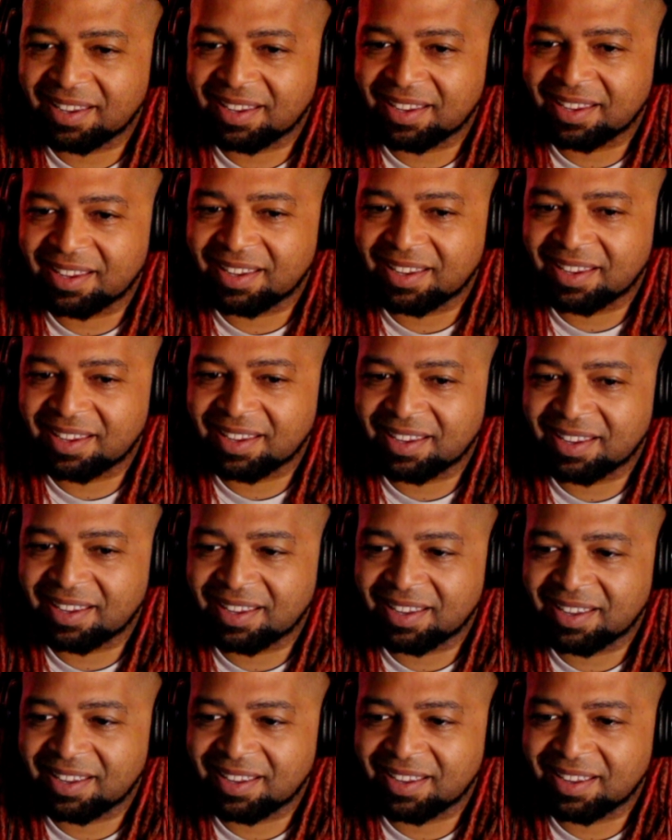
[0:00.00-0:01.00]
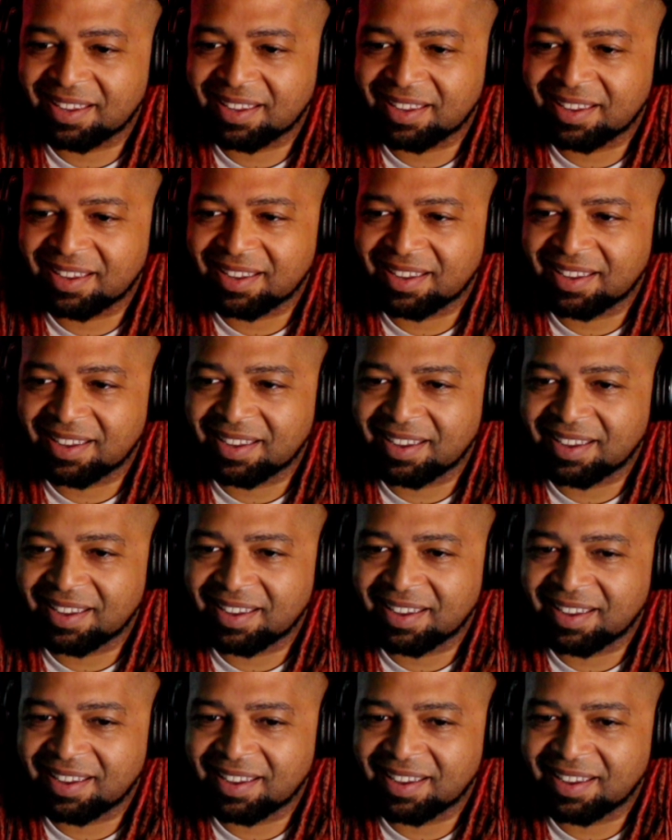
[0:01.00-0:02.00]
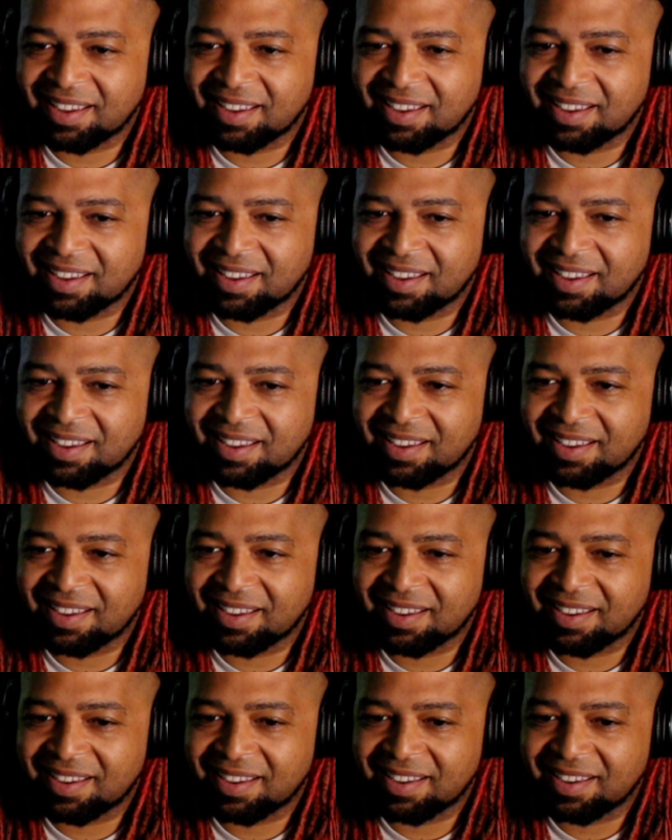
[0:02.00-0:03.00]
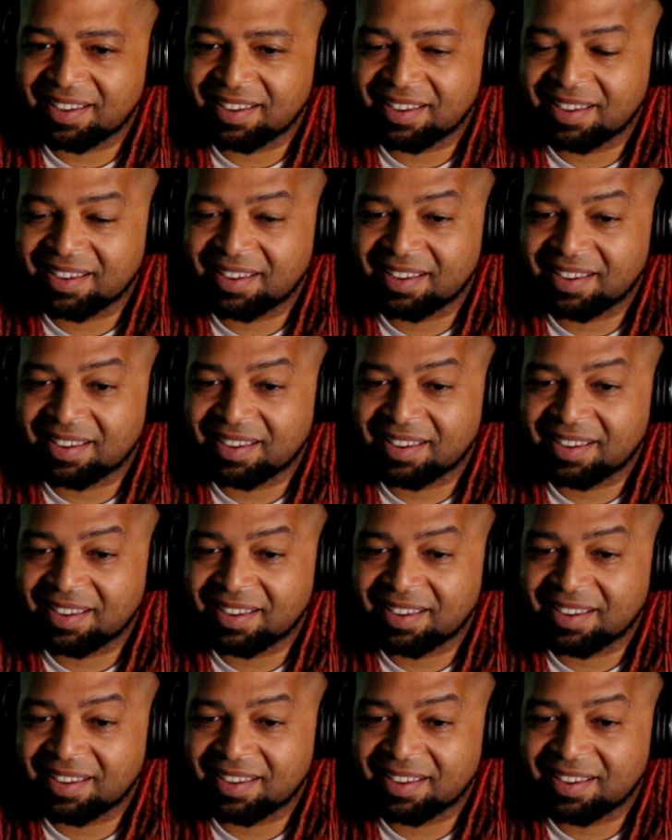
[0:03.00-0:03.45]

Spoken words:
(silence)